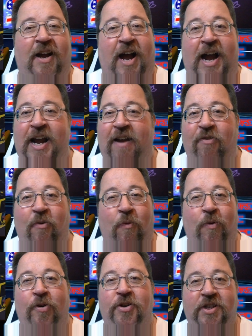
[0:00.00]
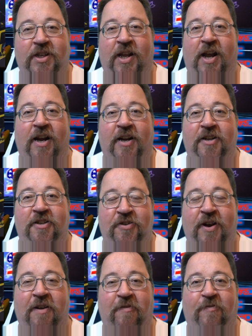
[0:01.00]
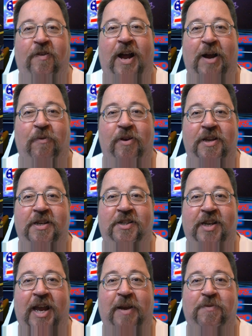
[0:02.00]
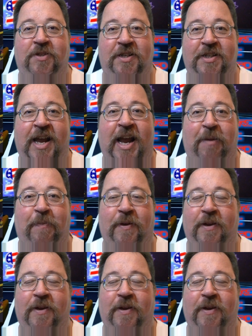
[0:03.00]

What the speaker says: I have the worst luck trying to find one of these games to tape.